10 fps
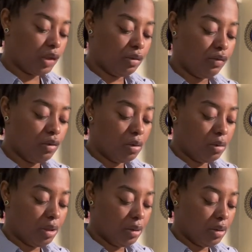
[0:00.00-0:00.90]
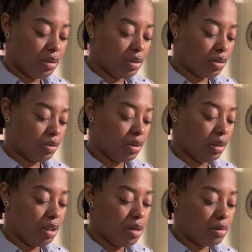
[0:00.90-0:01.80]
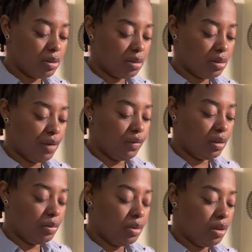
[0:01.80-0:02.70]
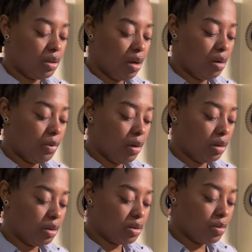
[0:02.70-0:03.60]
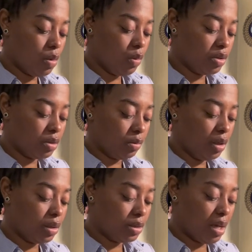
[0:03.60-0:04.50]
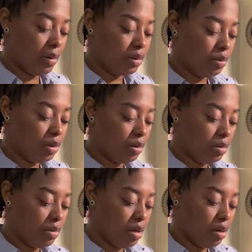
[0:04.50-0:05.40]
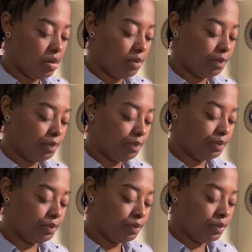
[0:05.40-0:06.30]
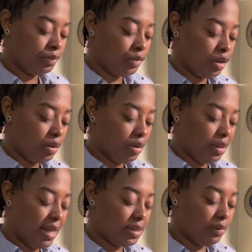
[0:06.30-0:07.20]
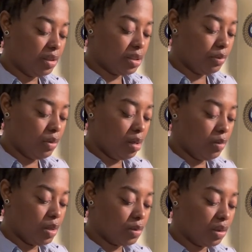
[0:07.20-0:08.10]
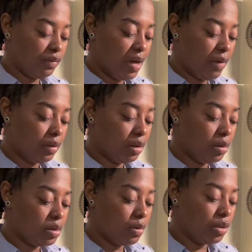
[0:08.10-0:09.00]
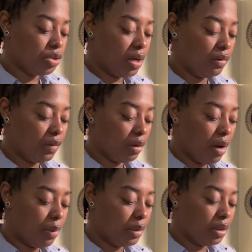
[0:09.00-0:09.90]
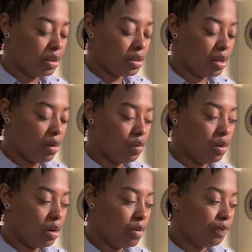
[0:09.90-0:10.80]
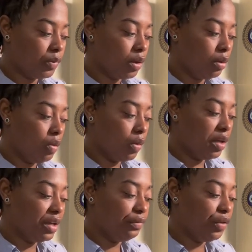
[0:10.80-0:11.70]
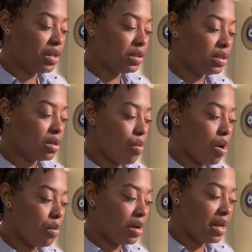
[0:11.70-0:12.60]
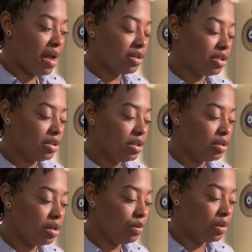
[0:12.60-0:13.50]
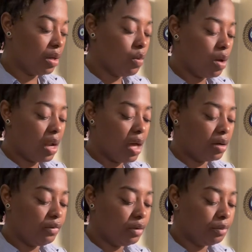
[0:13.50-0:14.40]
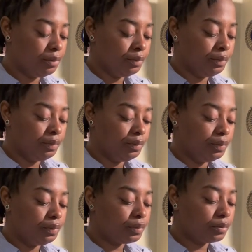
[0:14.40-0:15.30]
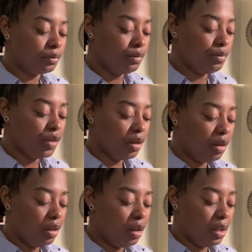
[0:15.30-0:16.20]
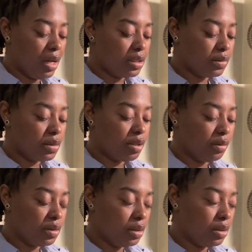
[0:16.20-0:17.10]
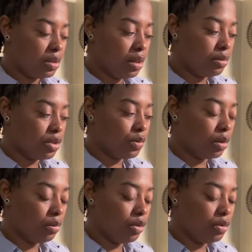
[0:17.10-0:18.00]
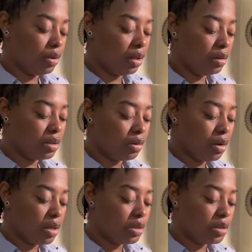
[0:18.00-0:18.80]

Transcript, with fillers: For Aquarius, Three of Cups. Definitely could be a third party or someone wants to reconcile with you, but they're married. Lots of disappointment for the Five of Cups. Someone trying to figure out what it is that they want or they invested somewhere where they actually didn't get what they want out of it. Lots of secrets and deceptions with the moon. Celtic cross